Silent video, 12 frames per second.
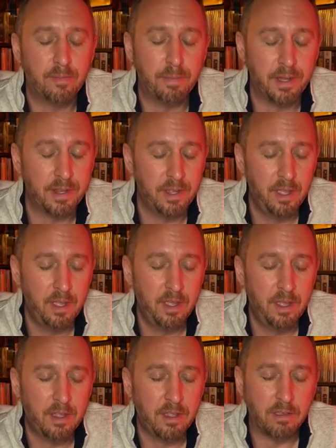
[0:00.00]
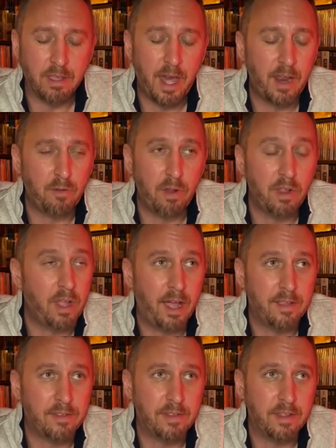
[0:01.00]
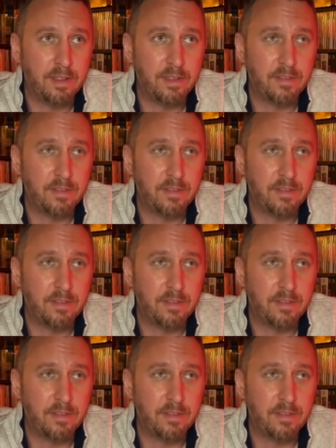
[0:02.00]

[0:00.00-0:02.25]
But you got to realize that this